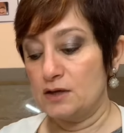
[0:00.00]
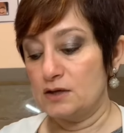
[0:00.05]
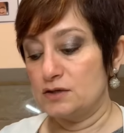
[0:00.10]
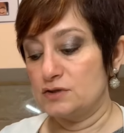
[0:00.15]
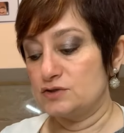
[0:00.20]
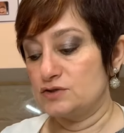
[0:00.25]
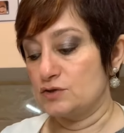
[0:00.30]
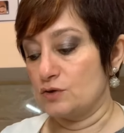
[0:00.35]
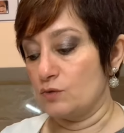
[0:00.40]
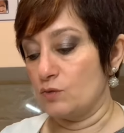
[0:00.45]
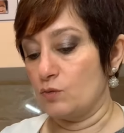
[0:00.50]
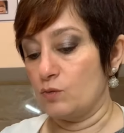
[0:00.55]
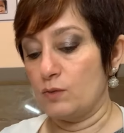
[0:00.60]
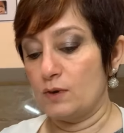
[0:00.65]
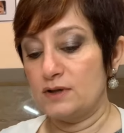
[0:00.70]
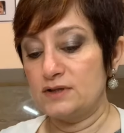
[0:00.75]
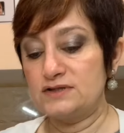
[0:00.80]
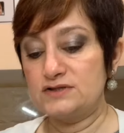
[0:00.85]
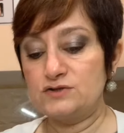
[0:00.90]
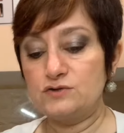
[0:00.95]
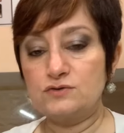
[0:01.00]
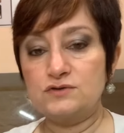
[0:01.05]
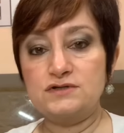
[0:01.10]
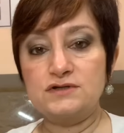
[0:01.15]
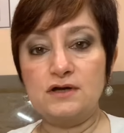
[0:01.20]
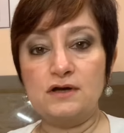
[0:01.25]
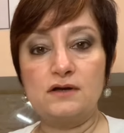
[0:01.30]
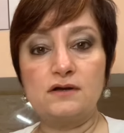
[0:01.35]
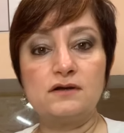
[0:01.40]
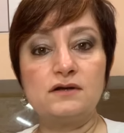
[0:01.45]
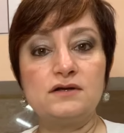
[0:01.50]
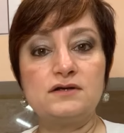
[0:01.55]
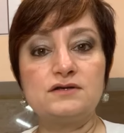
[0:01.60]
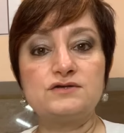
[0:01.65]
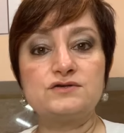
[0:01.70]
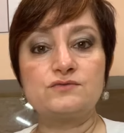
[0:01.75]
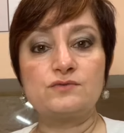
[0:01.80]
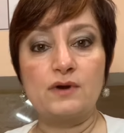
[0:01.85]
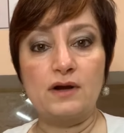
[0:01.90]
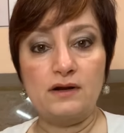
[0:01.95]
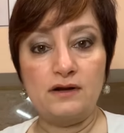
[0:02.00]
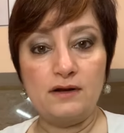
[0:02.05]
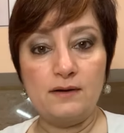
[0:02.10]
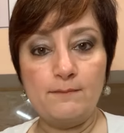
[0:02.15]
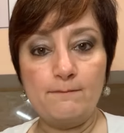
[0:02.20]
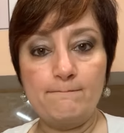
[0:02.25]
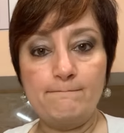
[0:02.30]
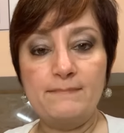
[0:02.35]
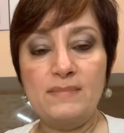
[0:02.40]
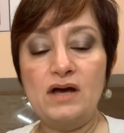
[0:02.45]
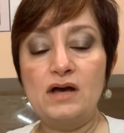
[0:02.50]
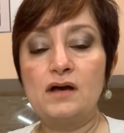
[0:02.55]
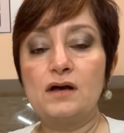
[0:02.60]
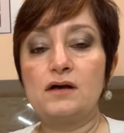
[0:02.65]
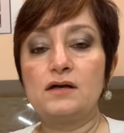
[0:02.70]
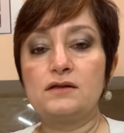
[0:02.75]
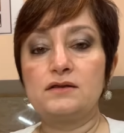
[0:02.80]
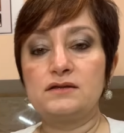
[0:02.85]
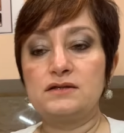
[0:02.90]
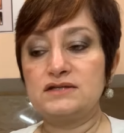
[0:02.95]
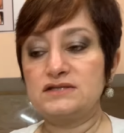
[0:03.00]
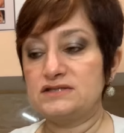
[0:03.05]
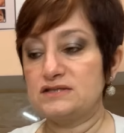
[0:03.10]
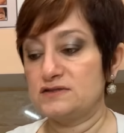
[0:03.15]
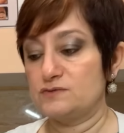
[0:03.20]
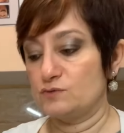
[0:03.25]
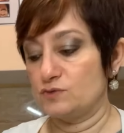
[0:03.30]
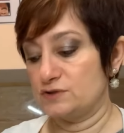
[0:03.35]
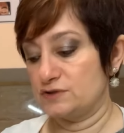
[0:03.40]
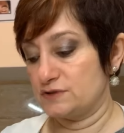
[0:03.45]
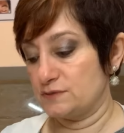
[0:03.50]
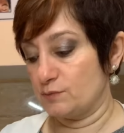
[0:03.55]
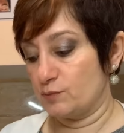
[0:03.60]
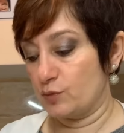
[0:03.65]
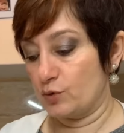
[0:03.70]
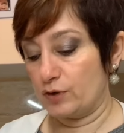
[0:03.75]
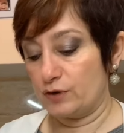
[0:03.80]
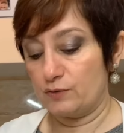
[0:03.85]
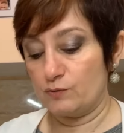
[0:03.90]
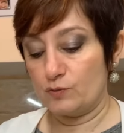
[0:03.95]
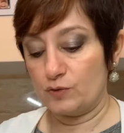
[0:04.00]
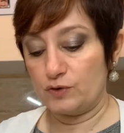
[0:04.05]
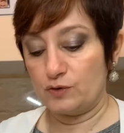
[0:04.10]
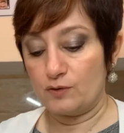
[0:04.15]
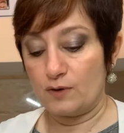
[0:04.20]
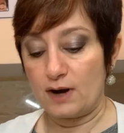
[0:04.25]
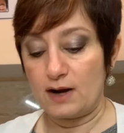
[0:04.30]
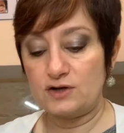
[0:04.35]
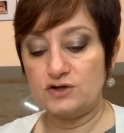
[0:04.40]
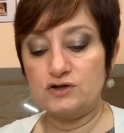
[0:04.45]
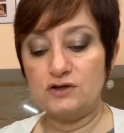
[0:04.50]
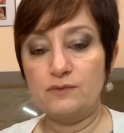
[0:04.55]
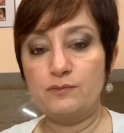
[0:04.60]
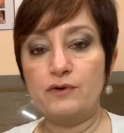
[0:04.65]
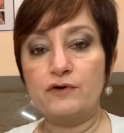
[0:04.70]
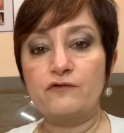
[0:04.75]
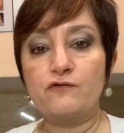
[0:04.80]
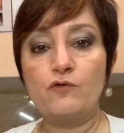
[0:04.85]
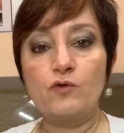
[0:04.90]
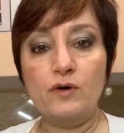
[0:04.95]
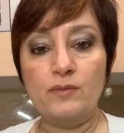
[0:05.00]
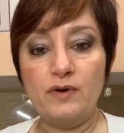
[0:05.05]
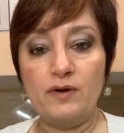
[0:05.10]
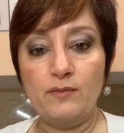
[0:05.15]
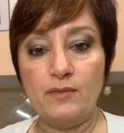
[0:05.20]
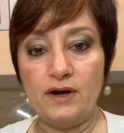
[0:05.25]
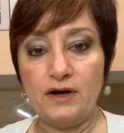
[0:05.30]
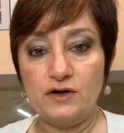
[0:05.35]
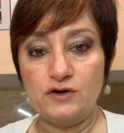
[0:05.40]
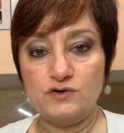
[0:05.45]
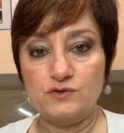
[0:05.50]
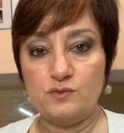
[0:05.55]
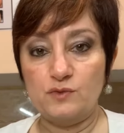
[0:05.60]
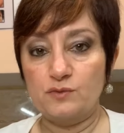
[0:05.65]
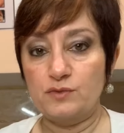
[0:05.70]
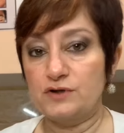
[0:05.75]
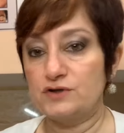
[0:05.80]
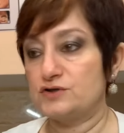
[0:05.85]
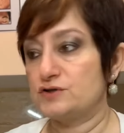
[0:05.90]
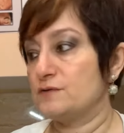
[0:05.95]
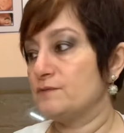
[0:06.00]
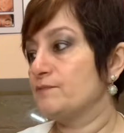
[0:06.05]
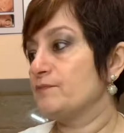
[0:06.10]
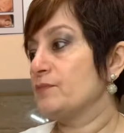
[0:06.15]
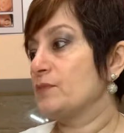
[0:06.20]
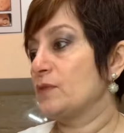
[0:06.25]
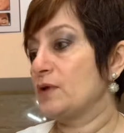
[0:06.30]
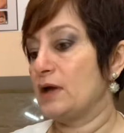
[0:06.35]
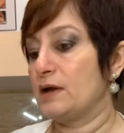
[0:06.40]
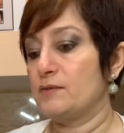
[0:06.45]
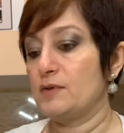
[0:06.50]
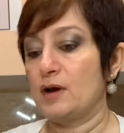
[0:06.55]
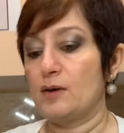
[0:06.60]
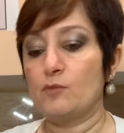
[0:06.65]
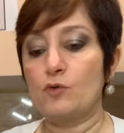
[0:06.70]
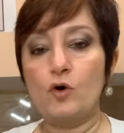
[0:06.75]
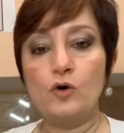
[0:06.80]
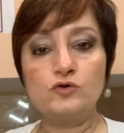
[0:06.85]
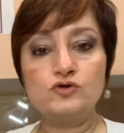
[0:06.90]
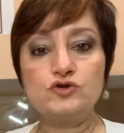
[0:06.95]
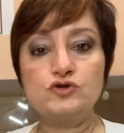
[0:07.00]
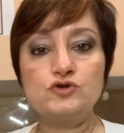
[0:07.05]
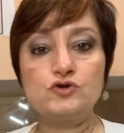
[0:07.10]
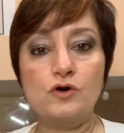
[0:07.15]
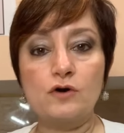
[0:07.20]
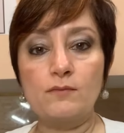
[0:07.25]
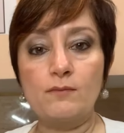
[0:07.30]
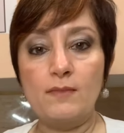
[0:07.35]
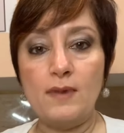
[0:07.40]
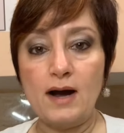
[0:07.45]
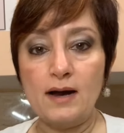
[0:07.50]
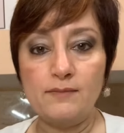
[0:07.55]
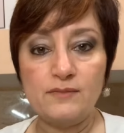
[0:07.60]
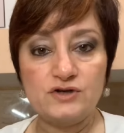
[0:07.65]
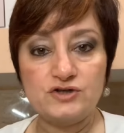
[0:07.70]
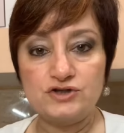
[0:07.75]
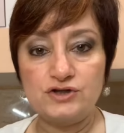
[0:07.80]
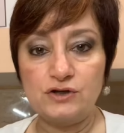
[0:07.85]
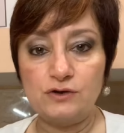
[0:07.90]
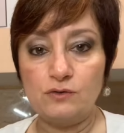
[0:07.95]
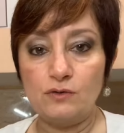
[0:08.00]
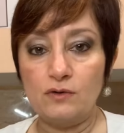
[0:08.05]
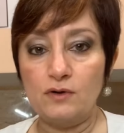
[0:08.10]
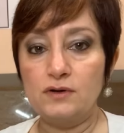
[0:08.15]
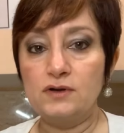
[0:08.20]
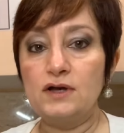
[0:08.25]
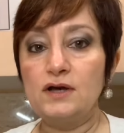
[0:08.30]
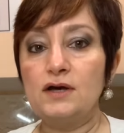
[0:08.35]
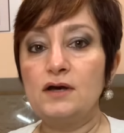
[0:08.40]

So once your skin is ready, this is what's important when you're actually performing microdermabrasion. Okay, I'm going to turn my machine on.